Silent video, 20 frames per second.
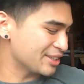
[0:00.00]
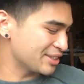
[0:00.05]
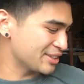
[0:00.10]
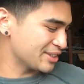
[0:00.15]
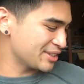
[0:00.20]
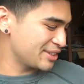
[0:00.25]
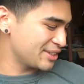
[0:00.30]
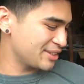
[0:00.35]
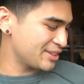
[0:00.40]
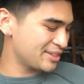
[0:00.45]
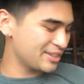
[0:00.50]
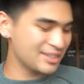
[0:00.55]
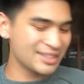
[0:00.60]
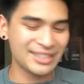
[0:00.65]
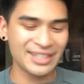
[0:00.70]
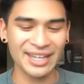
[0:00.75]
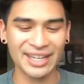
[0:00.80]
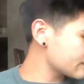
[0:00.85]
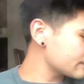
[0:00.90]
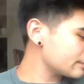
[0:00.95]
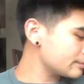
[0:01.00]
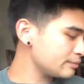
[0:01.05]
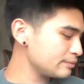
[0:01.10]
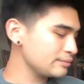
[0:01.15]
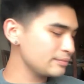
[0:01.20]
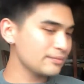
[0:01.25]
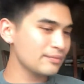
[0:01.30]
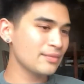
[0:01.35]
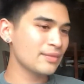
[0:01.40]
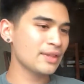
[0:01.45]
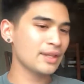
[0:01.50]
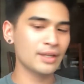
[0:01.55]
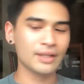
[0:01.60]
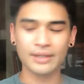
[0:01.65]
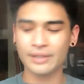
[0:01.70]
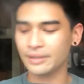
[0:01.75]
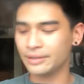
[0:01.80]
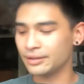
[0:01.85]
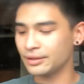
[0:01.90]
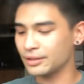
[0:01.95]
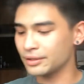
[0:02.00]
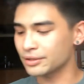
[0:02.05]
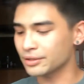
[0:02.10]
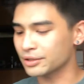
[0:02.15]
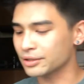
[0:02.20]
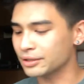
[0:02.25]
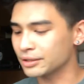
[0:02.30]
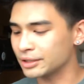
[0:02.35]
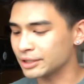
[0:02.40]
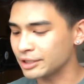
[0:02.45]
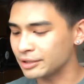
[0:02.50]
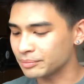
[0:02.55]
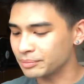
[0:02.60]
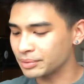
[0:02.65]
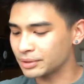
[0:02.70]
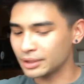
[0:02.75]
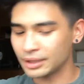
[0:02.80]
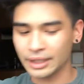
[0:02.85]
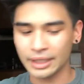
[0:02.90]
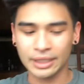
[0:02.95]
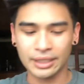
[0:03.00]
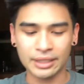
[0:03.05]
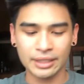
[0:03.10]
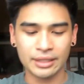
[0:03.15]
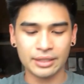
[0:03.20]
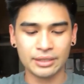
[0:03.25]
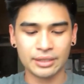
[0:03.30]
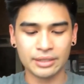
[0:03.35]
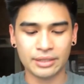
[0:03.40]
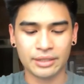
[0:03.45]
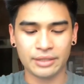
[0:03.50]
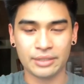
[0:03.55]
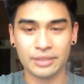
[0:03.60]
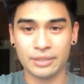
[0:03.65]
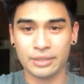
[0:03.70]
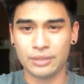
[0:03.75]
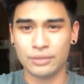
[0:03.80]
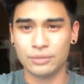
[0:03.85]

ingredients. Another clean plate.